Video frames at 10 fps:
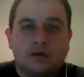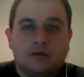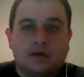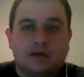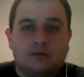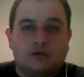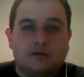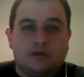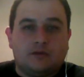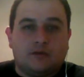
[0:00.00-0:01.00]
get
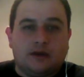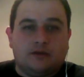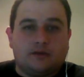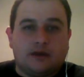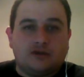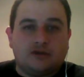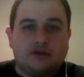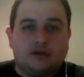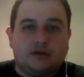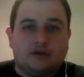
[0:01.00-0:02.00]
moving in the right
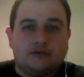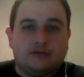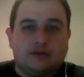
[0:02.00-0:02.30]
direction here.